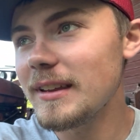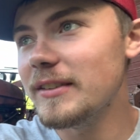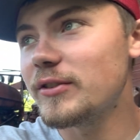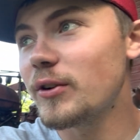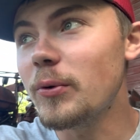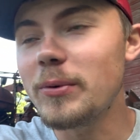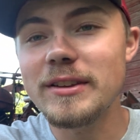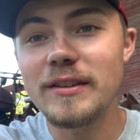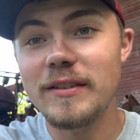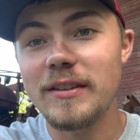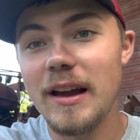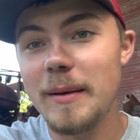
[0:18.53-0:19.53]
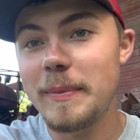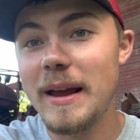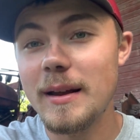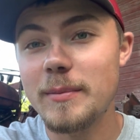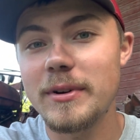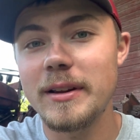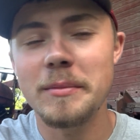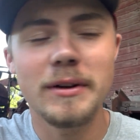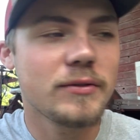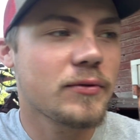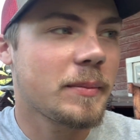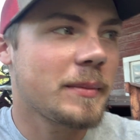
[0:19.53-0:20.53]
So we just got back pretty
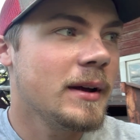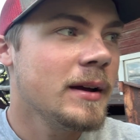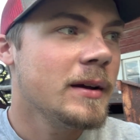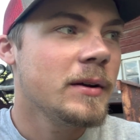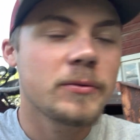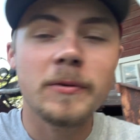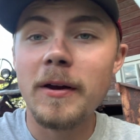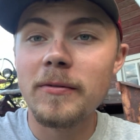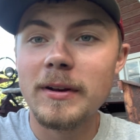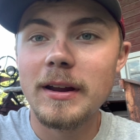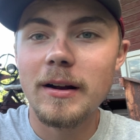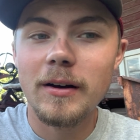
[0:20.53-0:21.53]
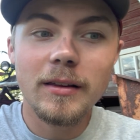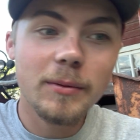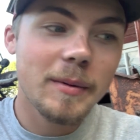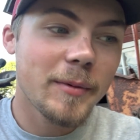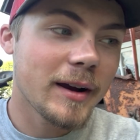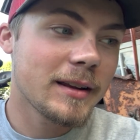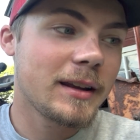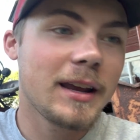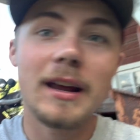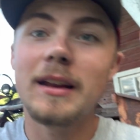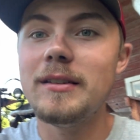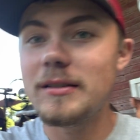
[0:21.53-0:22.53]
much from driving it all the way back to
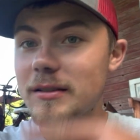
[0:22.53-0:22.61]
Kenny's.